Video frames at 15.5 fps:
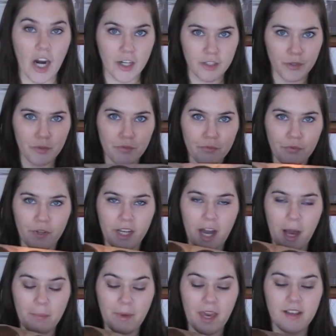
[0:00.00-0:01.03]
Our gluten-free
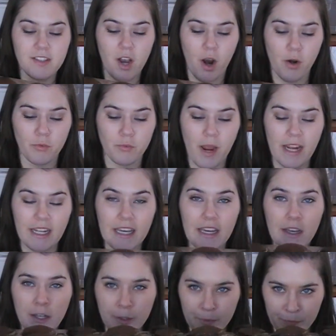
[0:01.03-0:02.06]
cupcakes are
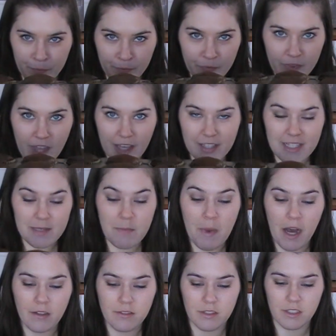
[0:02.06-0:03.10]
ready. They
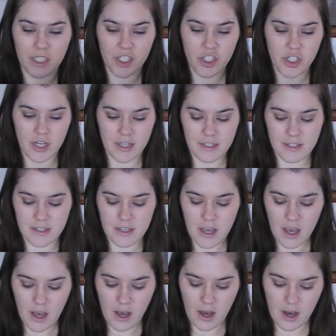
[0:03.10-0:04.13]
smell delicious.
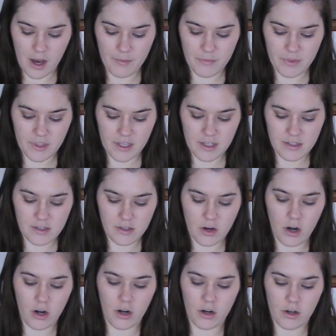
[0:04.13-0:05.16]
These
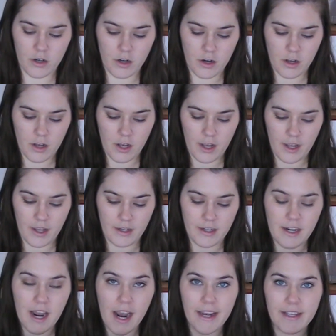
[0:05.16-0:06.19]
are a
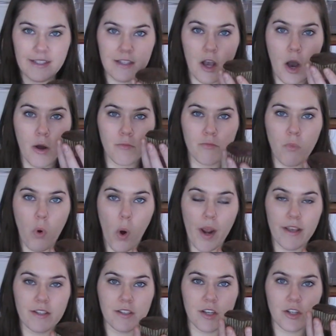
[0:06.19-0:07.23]
nice,
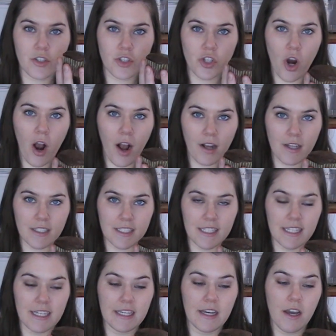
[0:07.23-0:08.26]
moist,
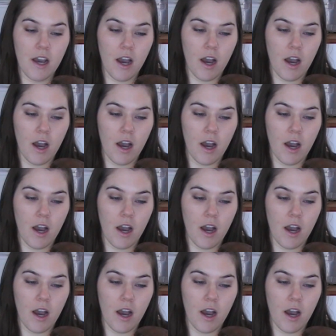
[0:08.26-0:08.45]
chocolatey